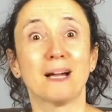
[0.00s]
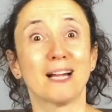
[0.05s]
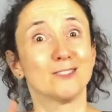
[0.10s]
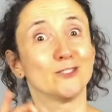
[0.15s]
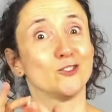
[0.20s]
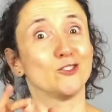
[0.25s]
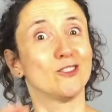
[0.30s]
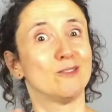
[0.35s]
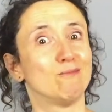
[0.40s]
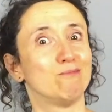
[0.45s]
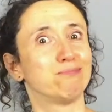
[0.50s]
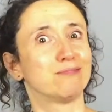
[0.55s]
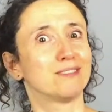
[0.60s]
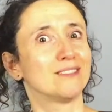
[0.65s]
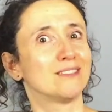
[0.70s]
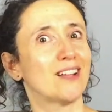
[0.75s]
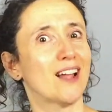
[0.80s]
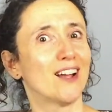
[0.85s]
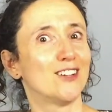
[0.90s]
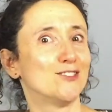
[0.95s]
very
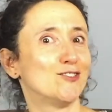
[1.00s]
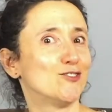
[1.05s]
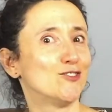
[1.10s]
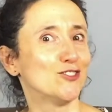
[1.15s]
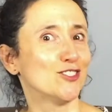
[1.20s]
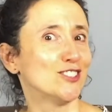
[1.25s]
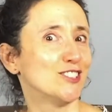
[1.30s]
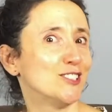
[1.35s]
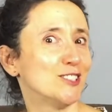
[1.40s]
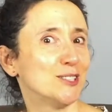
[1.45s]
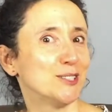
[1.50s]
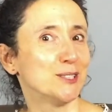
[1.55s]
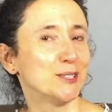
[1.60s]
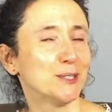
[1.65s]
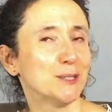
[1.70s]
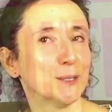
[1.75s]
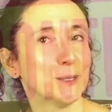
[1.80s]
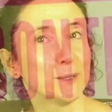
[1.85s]
special production.